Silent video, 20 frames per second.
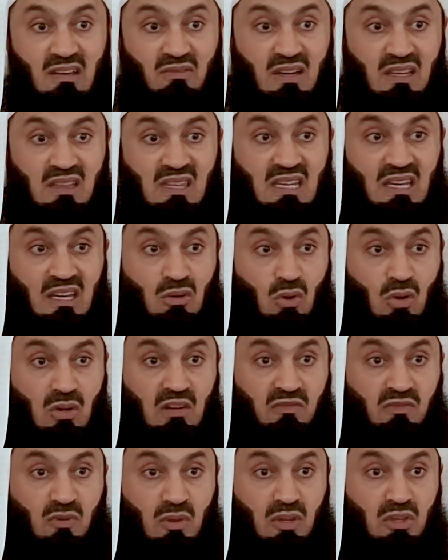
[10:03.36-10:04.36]
everything in
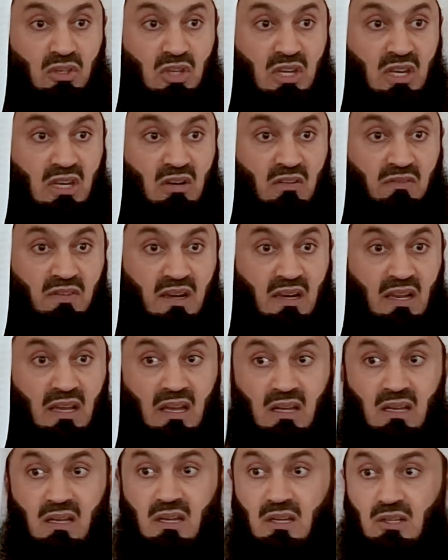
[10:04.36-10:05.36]
order for the deen of
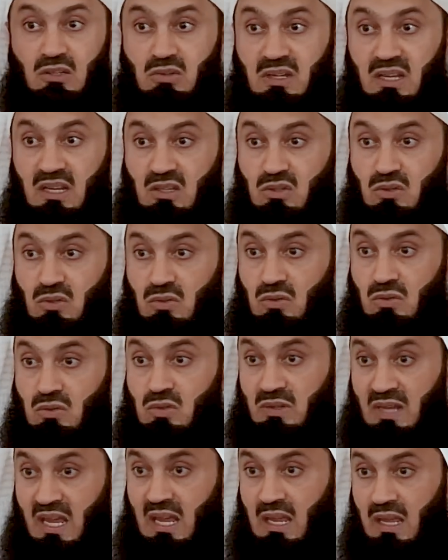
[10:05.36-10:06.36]
Allah to get to you
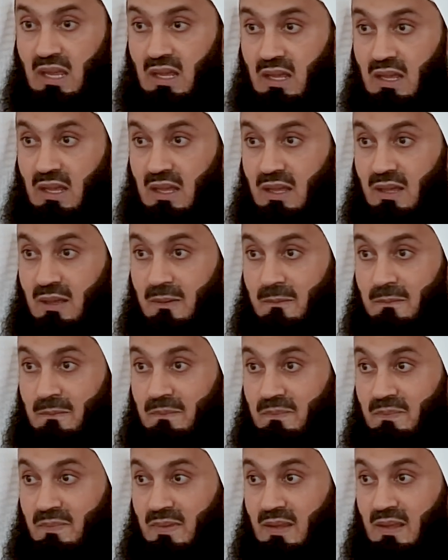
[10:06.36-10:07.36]
today?
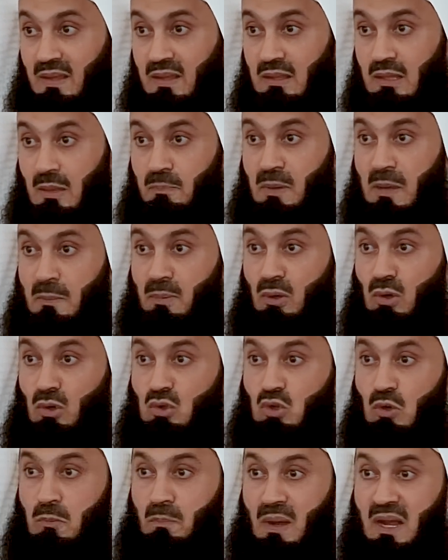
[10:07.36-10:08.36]
The people who
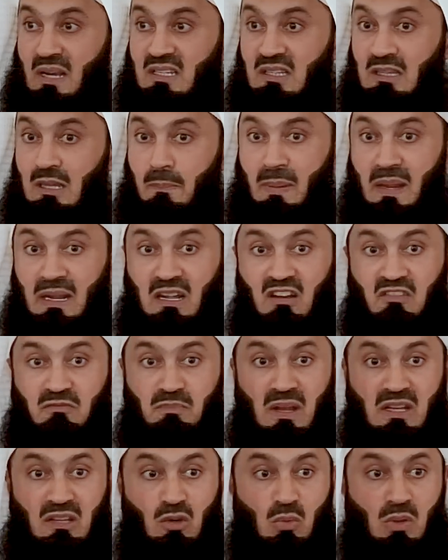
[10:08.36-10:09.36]
took part in the Battle
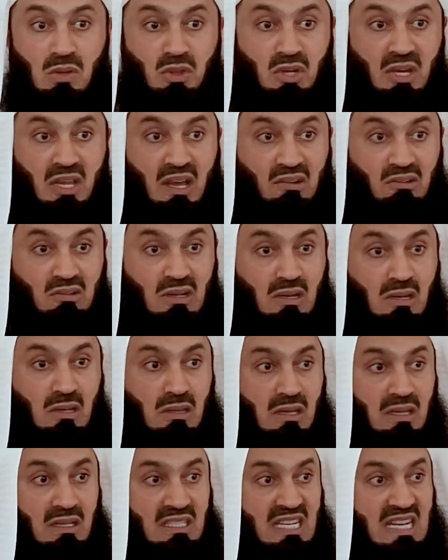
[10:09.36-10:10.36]
of Badr were three hundred
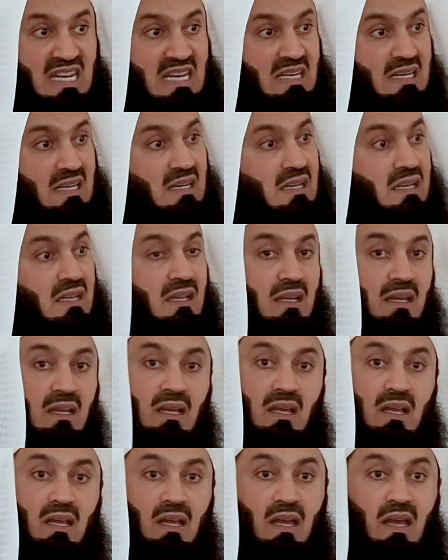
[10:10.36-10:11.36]
thirteen.
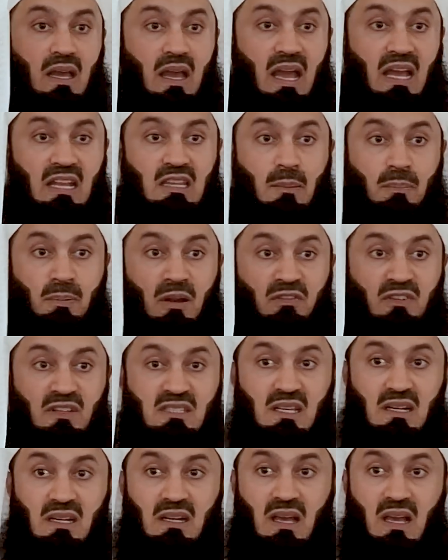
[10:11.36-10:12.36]
And the Prophet
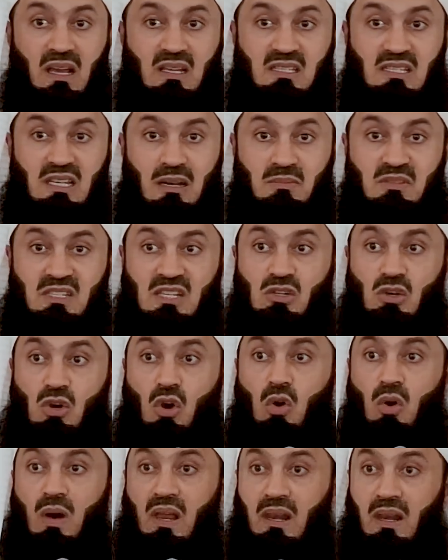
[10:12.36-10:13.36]
sallallahu alaihi wasallam says,
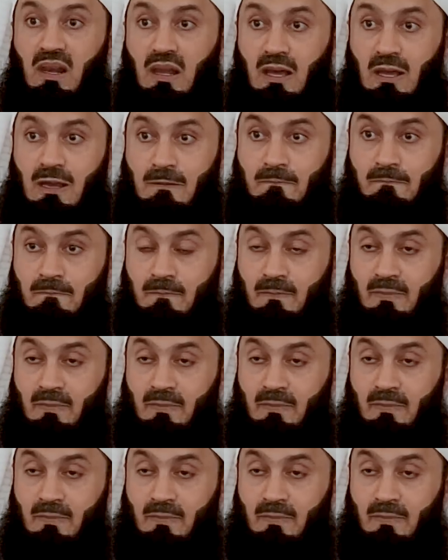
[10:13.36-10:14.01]
"Oh Allah,